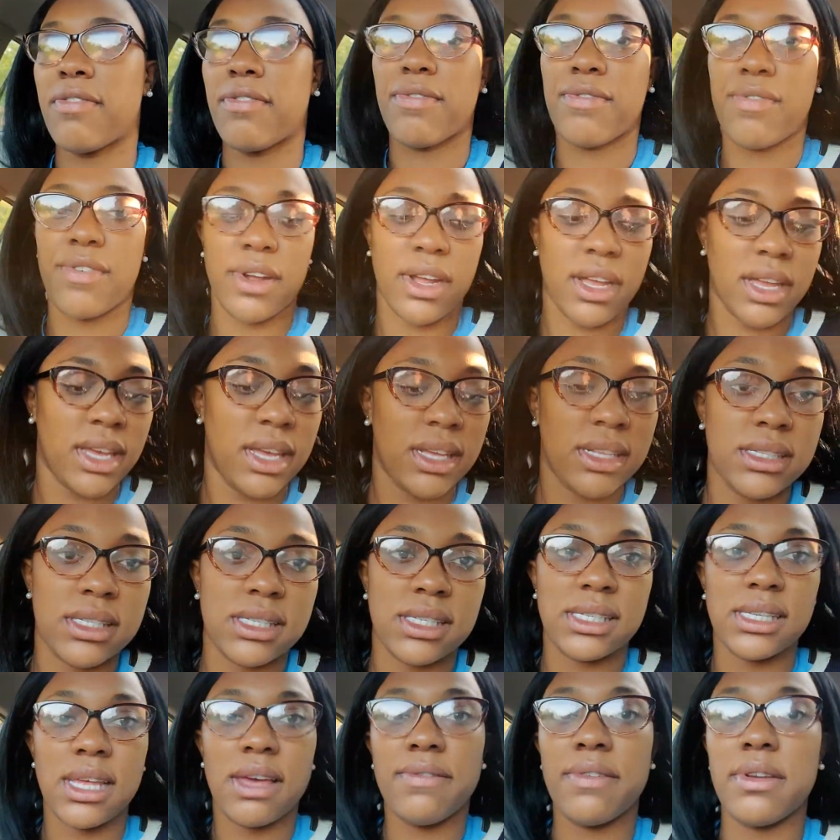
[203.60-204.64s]
freaking
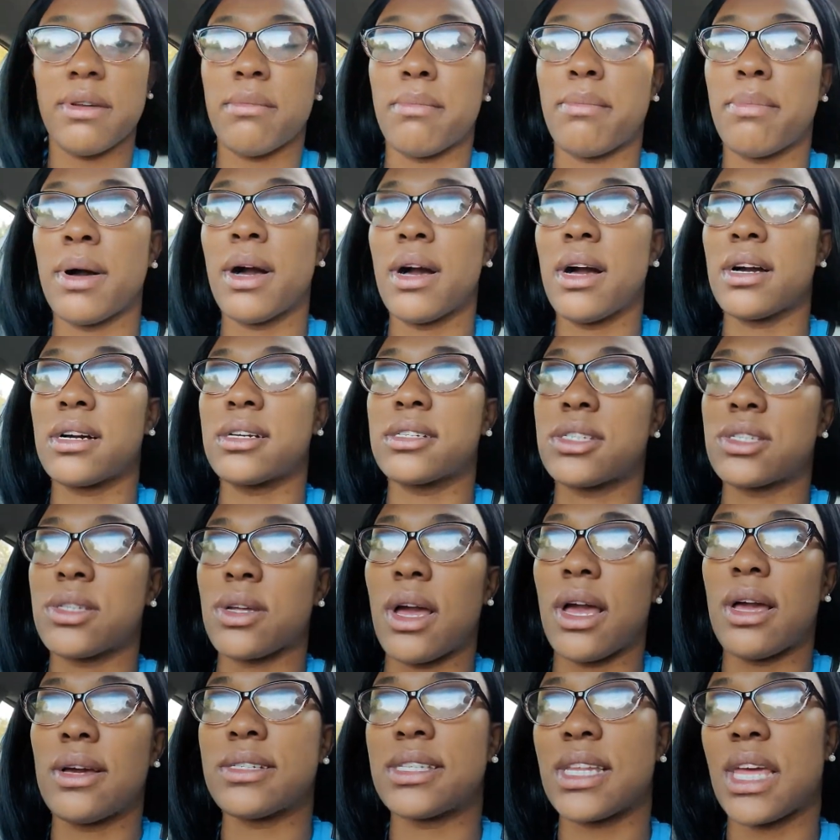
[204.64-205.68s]
$7, so
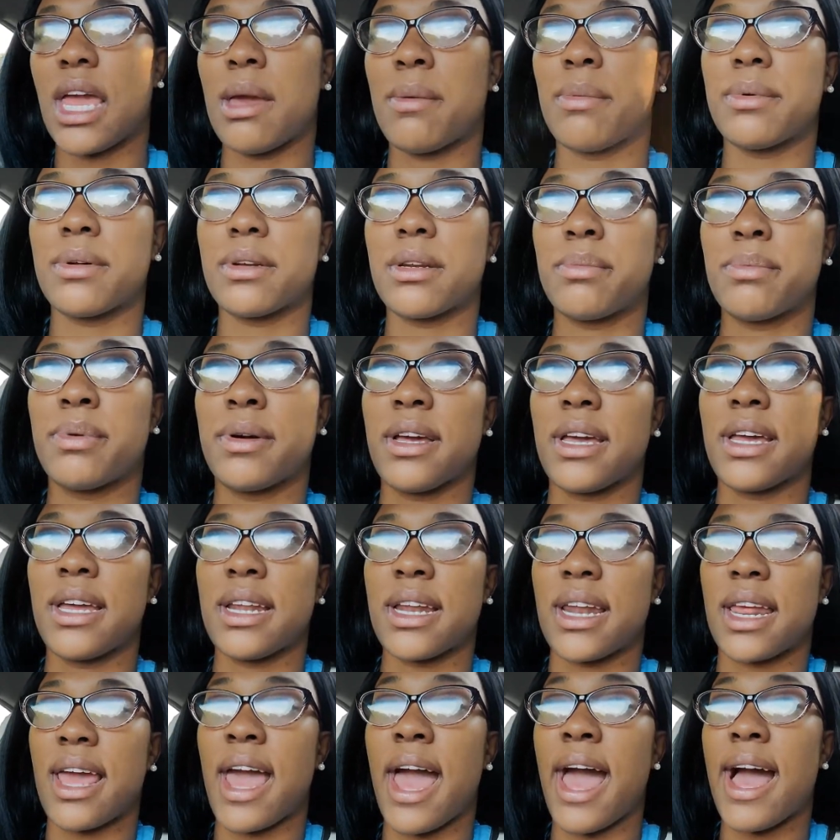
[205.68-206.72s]
I was able to put
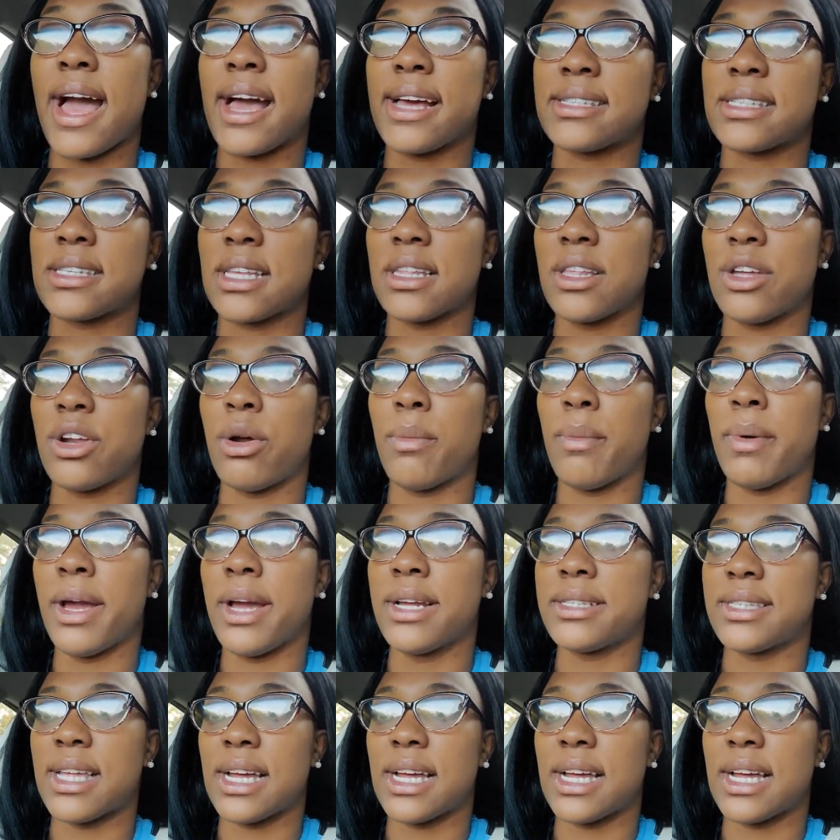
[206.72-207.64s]
in gas a little bit.